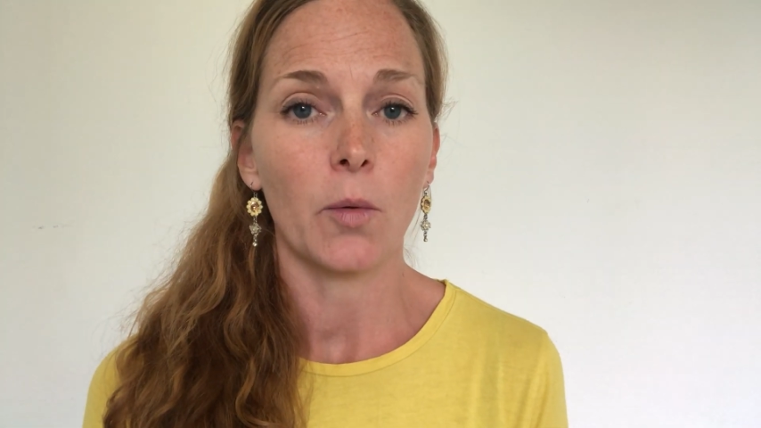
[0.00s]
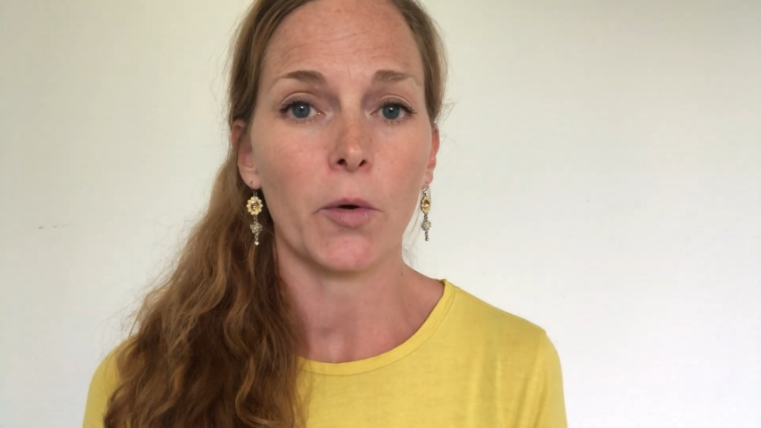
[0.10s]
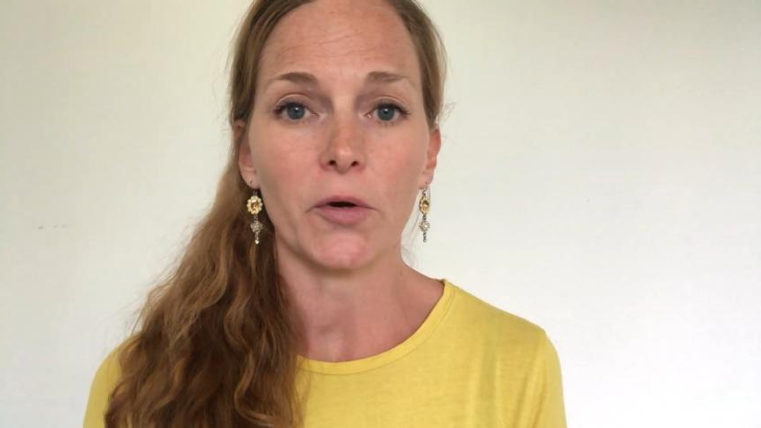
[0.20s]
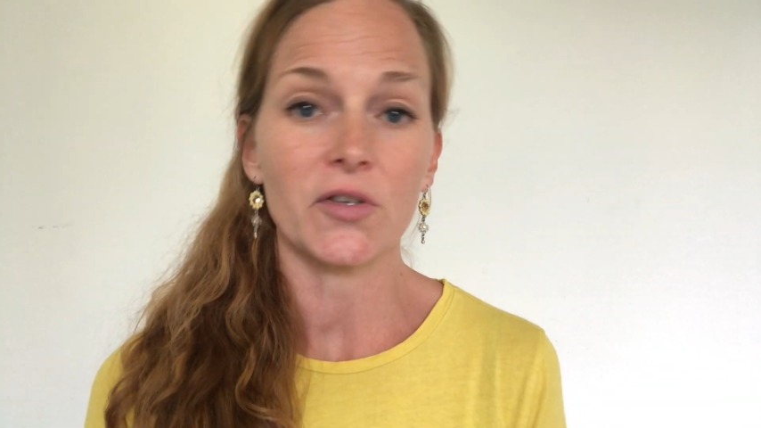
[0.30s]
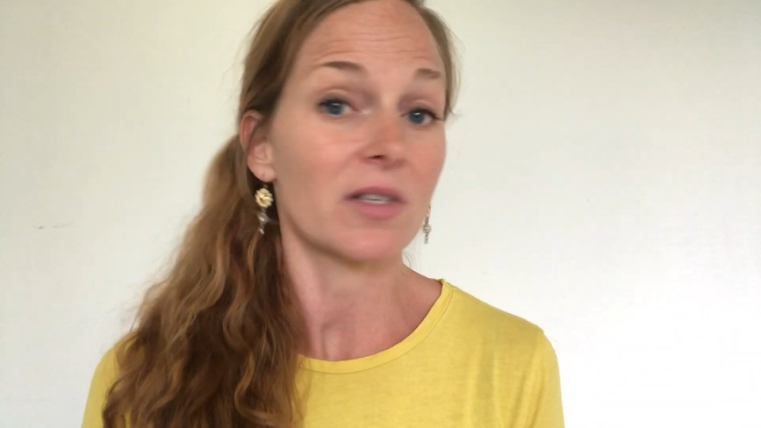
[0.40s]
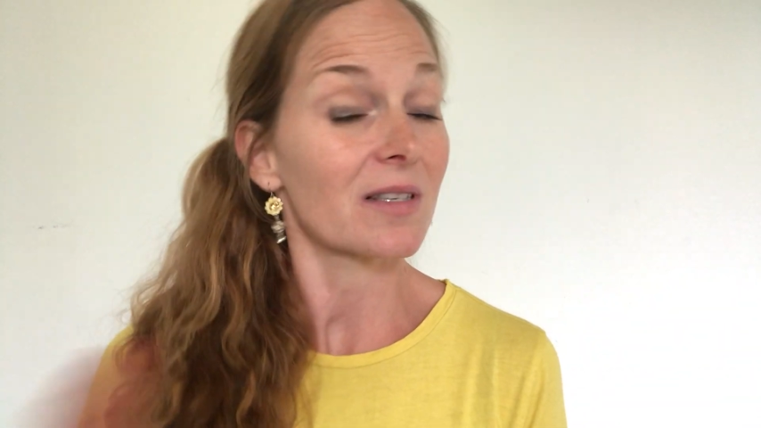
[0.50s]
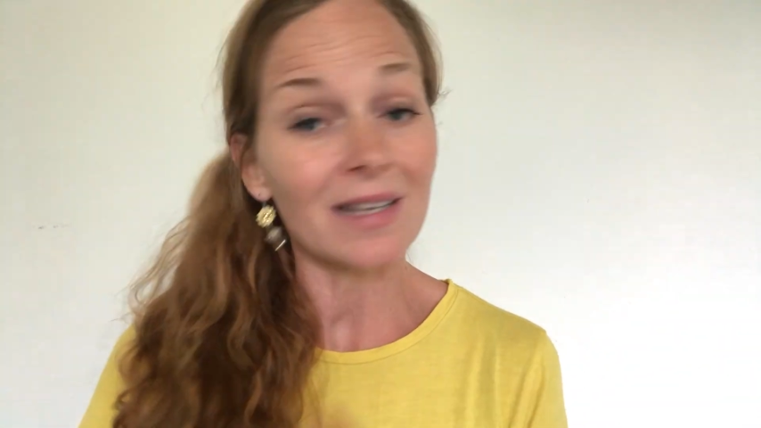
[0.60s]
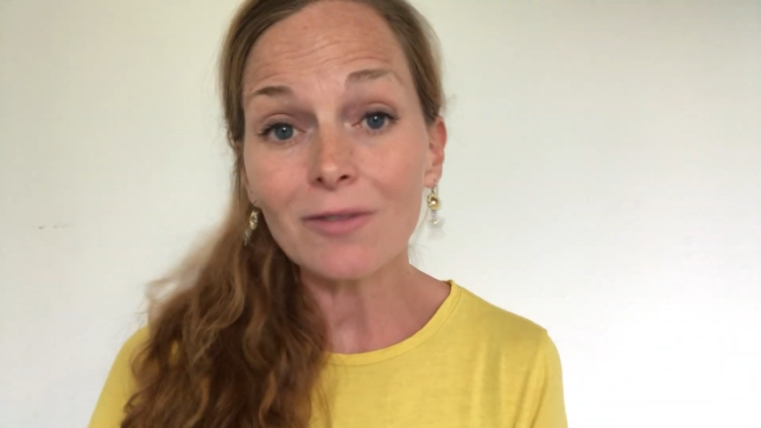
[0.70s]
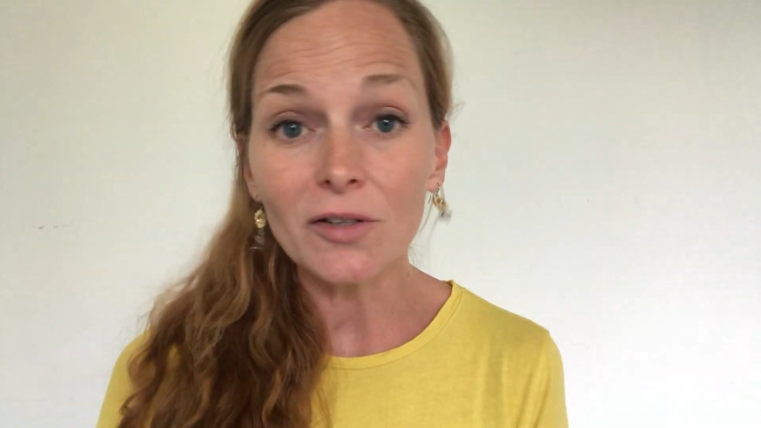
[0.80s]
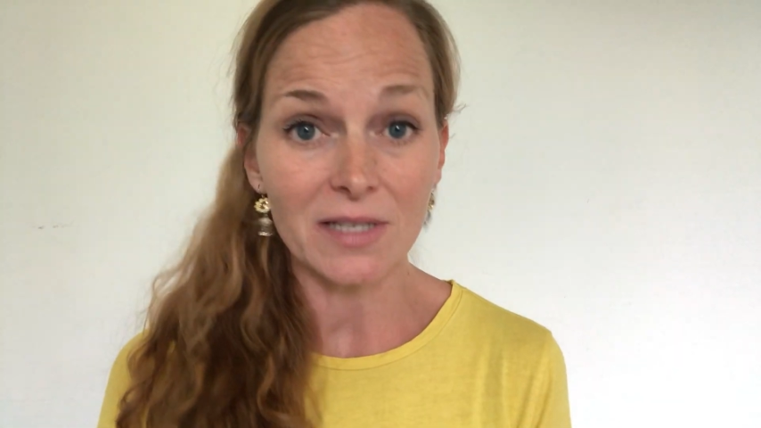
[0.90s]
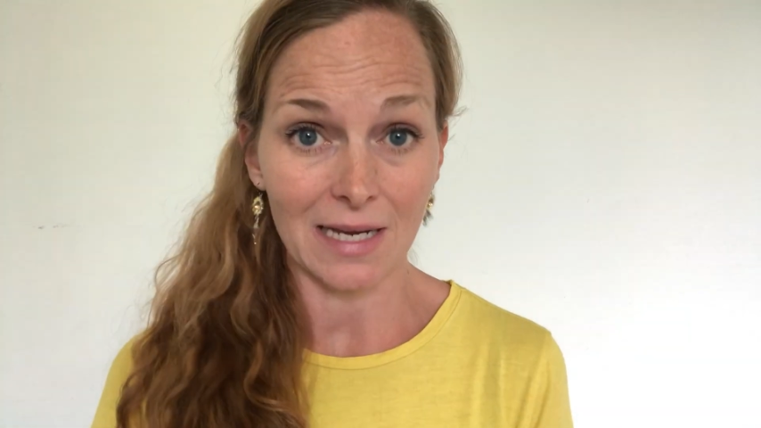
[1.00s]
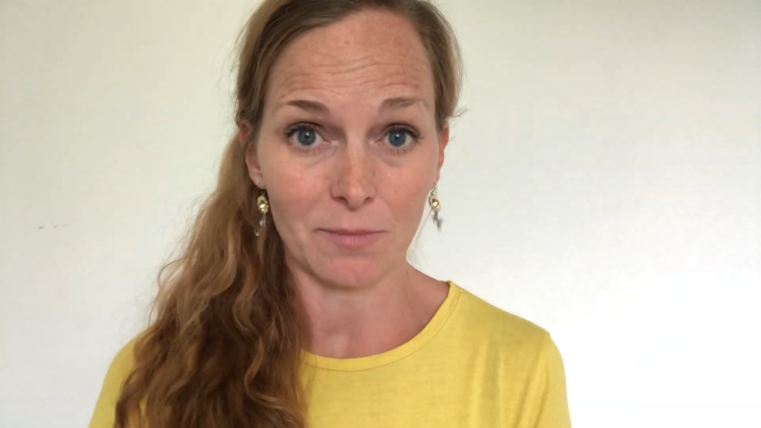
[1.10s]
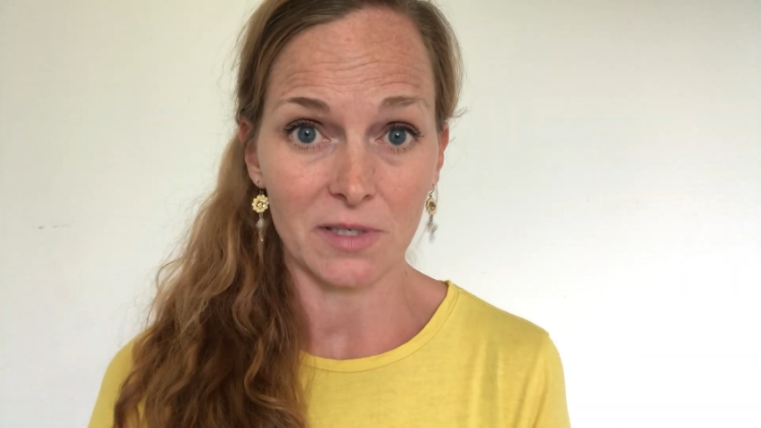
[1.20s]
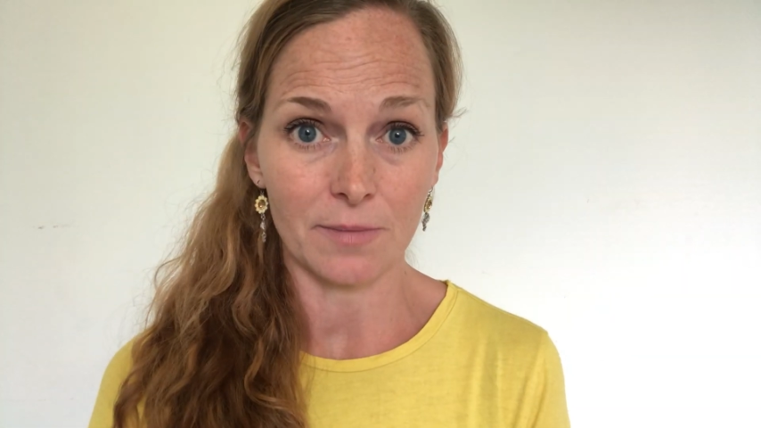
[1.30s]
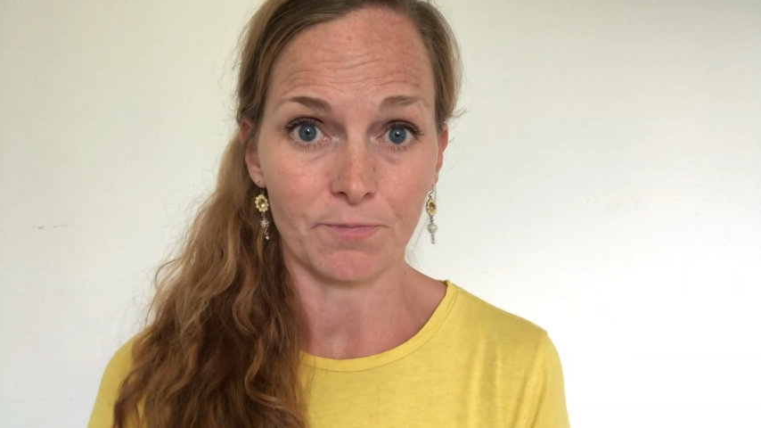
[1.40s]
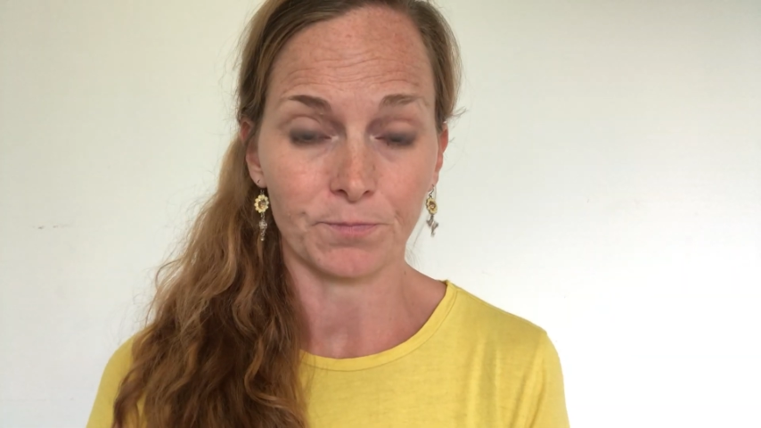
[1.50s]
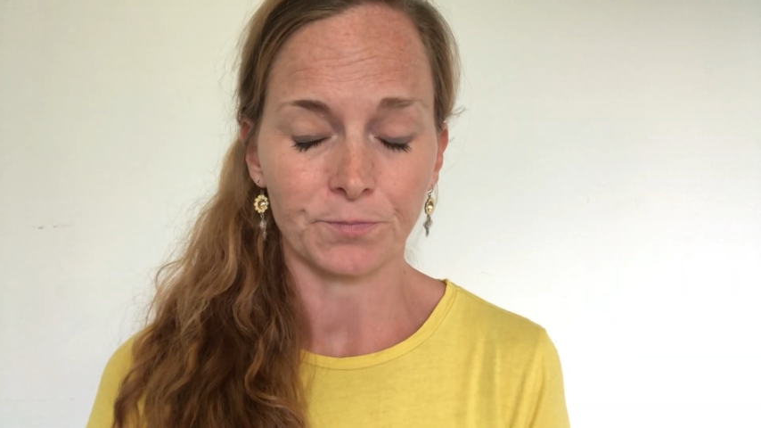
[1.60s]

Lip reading: works several times.